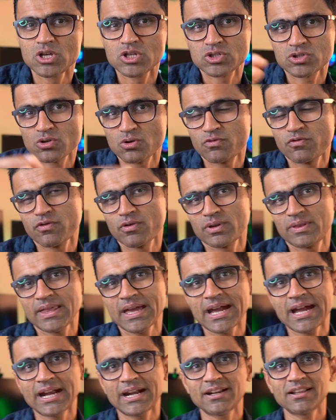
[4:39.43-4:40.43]
So for
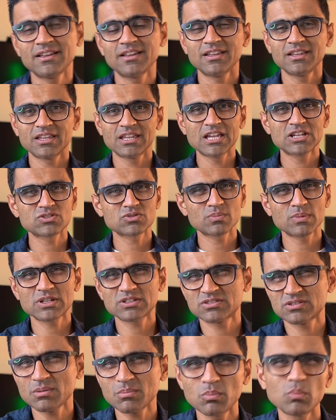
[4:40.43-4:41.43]
that, he has to make
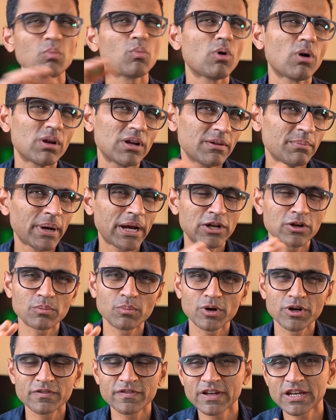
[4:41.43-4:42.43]
some only minor
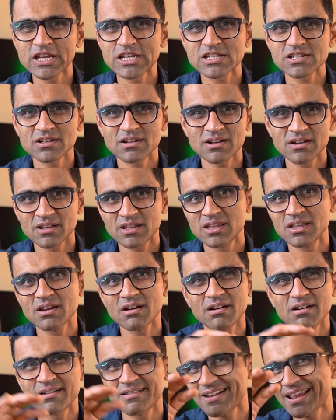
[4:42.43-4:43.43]
modification and he
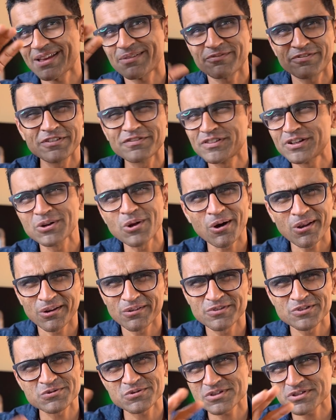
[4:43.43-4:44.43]
earned like $50,
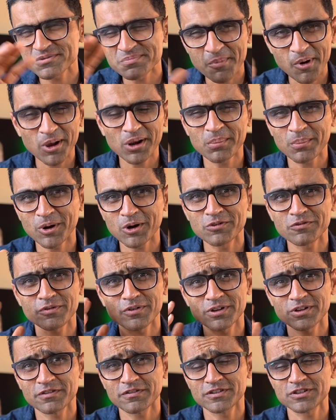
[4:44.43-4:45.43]
which was a small amount
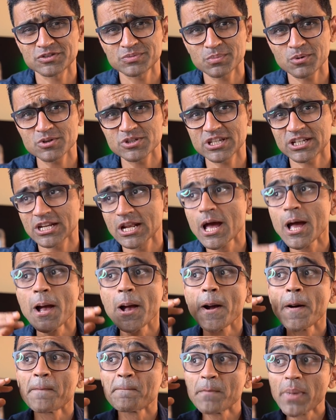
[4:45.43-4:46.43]
for the first project.
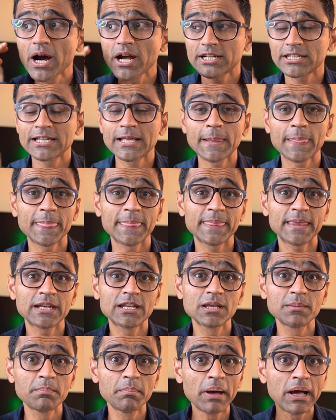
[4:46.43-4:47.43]
But then
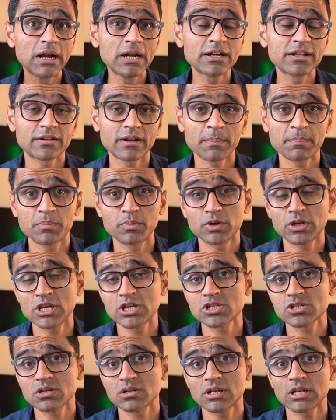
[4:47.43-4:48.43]
he built a
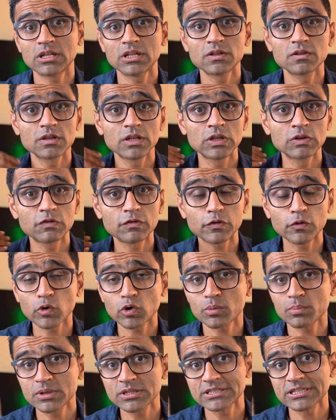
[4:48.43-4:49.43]
reputation and in
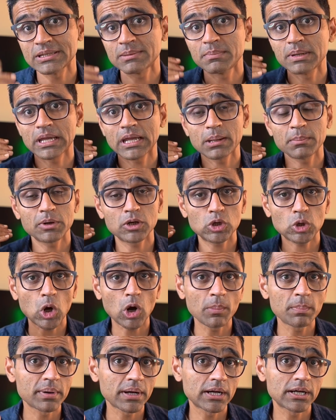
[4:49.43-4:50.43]
4 months, he became a
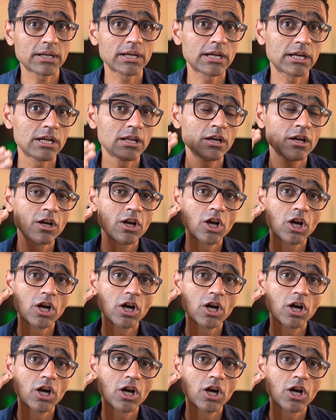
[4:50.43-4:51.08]
top rated